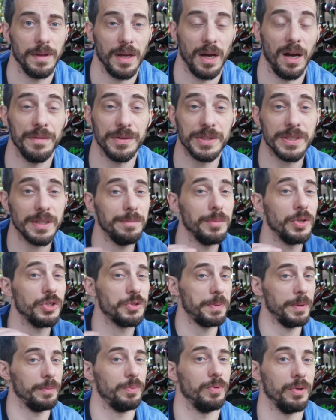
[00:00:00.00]
Obviously
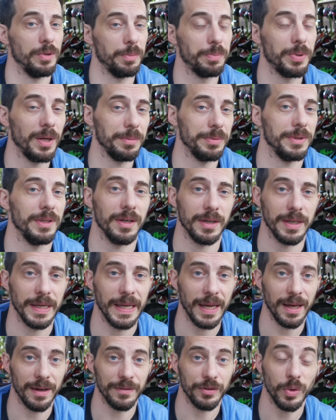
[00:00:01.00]
most people are probably not
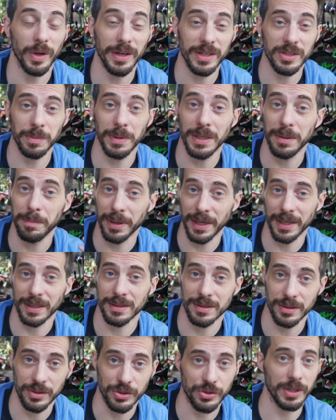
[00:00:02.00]
gonna have quite as many
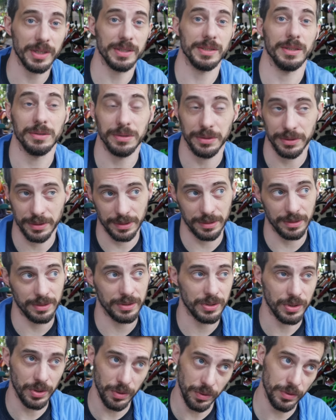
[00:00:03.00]
bikes and tricycles and
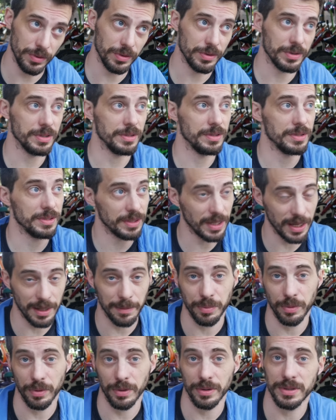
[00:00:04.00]
scooters and
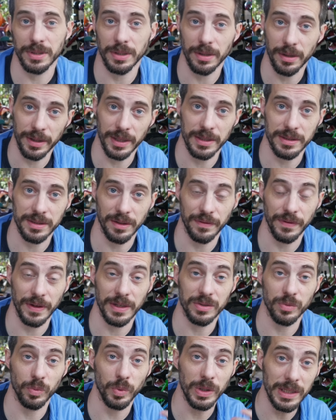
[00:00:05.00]
skateboards and all that stuff
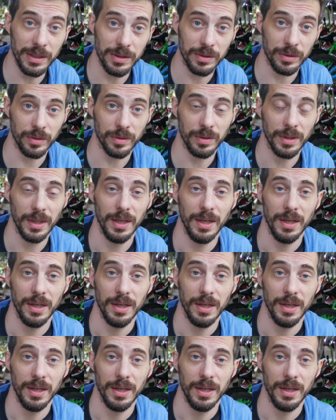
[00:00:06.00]
as we do,